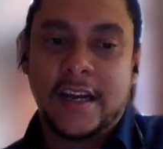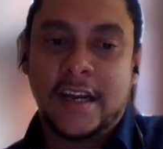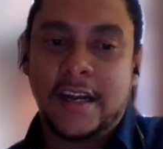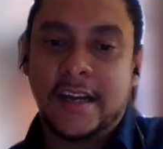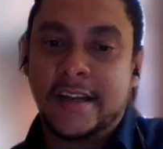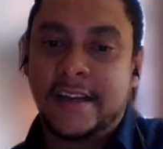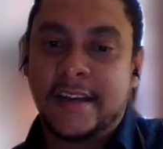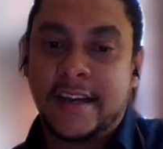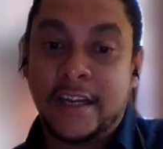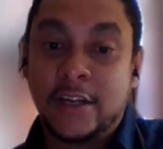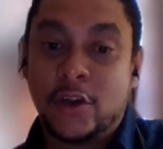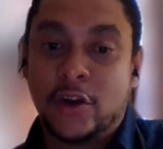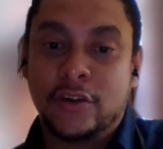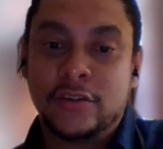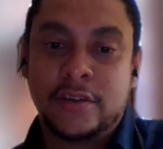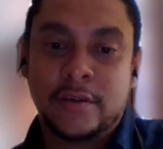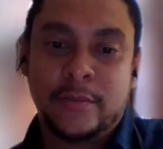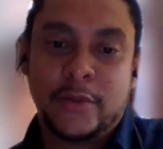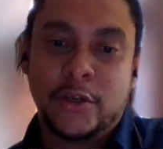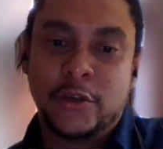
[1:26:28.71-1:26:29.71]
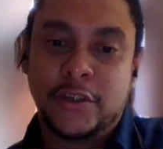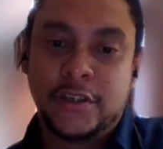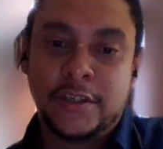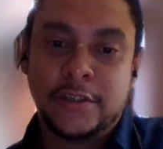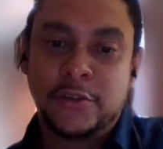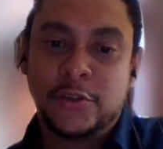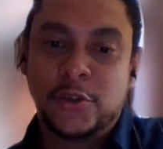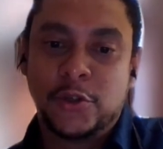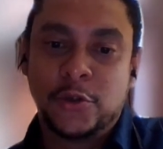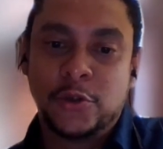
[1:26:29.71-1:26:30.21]
a great
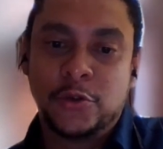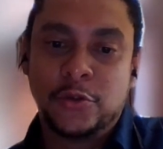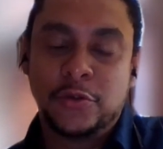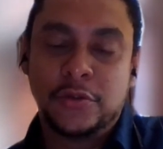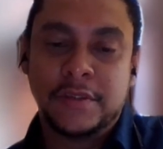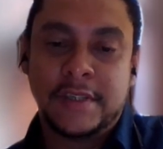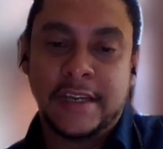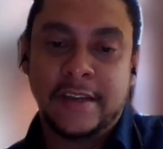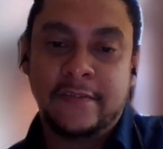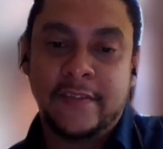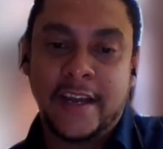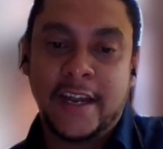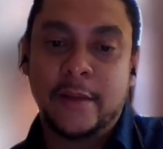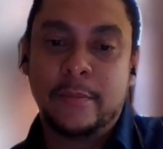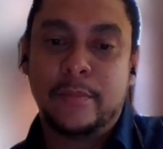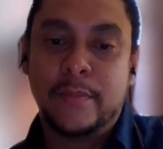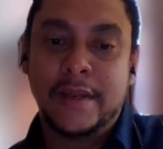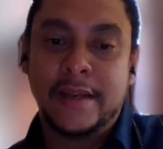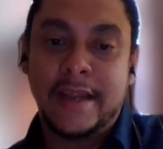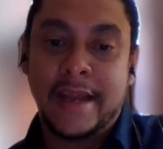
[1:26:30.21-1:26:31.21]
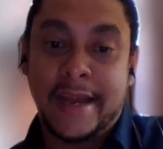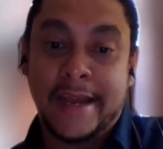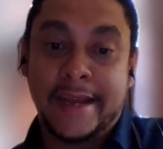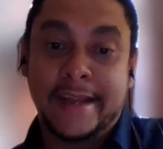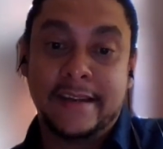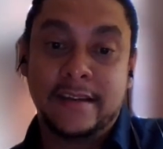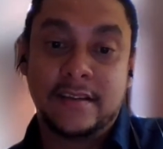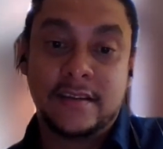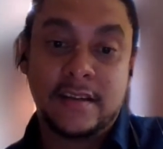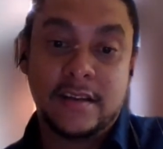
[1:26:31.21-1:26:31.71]
contribution to the development
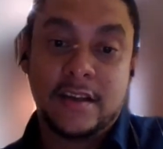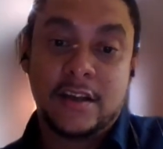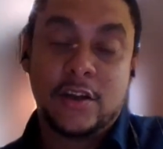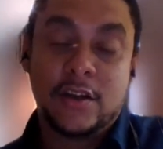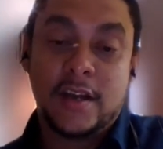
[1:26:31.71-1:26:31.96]
and